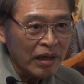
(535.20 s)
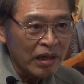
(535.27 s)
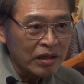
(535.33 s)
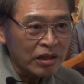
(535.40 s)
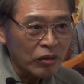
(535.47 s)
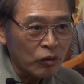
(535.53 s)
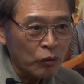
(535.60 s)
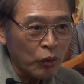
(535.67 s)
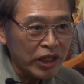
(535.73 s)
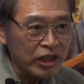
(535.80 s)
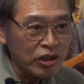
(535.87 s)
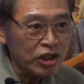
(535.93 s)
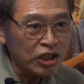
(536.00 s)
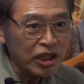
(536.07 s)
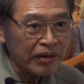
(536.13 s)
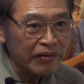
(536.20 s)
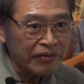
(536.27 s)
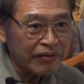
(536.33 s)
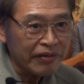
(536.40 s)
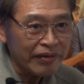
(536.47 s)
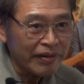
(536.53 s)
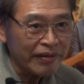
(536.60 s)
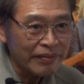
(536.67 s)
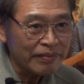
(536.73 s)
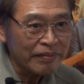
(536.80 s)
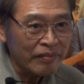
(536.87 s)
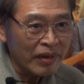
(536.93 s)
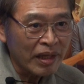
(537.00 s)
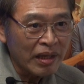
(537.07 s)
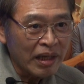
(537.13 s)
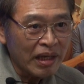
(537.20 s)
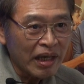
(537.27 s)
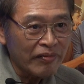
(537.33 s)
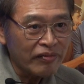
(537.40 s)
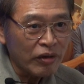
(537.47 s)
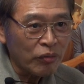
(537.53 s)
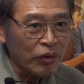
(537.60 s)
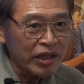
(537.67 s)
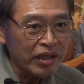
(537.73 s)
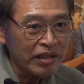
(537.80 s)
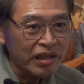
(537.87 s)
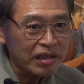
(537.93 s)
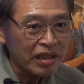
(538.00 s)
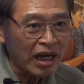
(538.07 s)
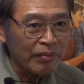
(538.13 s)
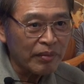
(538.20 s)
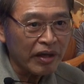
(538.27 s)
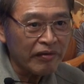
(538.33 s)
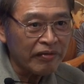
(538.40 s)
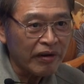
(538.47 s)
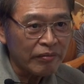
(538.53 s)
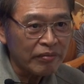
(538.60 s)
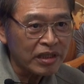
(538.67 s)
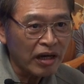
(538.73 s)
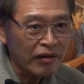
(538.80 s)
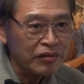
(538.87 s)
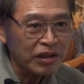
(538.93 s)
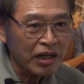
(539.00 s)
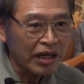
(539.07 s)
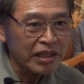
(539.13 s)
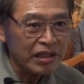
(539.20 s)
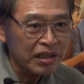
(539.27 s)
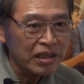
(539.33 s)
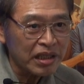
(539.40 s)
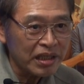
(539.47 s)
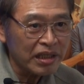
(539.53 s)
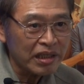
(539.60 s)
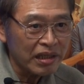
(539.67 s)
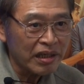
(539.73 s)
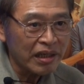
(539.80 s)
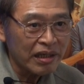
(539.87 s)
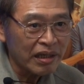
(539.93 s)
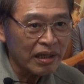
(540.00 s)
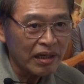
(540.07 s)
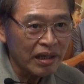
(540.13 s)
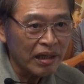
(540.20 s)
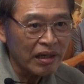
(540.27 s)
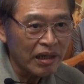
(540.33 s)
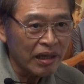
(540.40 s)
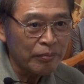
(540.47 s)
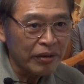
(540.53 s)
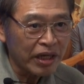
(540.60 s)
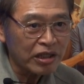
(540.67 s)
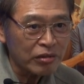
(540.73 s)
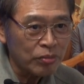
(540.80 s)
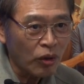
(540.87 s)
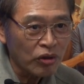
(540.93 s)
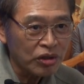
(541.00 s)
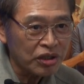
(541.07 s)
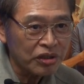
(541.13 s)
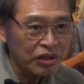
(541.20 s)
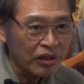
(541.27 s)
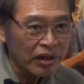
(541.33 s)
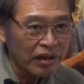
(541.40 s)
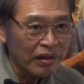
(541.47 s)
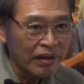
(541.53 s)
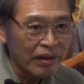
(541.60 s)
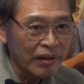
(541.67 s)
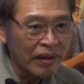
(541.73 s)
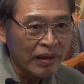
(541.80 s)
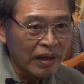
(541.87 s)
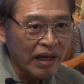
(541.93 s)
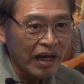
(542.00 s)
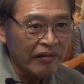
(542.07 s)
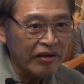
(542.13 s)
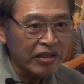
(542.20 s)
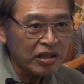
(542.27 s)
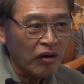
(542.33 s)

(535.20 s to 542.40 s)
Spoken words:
So wind shift. If the wind is coming from South China Sea, it brings moisture. If it's